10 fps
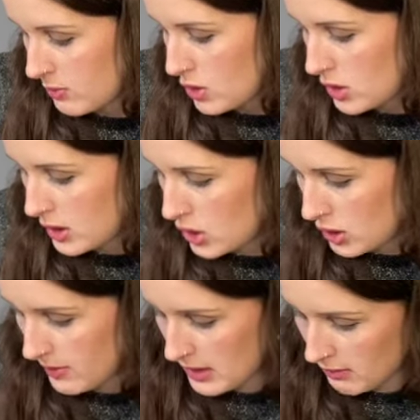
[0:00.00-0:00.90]
I'm just going to
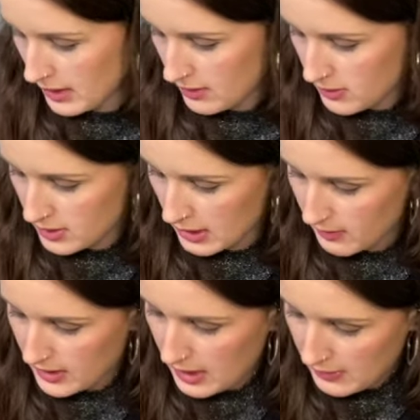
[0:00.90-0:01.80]
shimmy that around. There
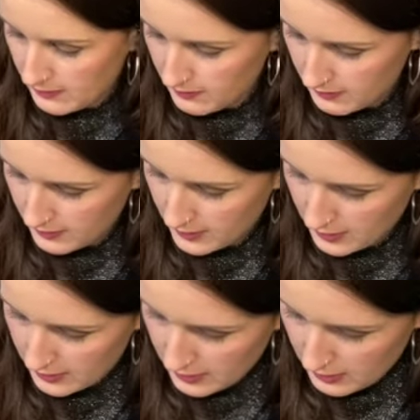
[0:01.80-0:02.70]
we go.
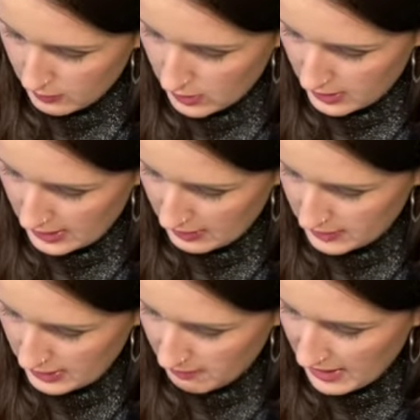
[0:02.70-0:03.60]
You can now
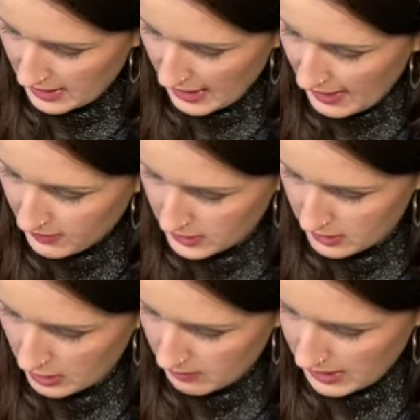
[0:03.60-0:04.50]
see the mitten and the
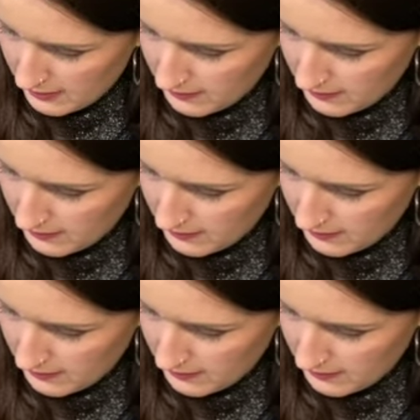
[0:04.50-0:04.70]
snowman.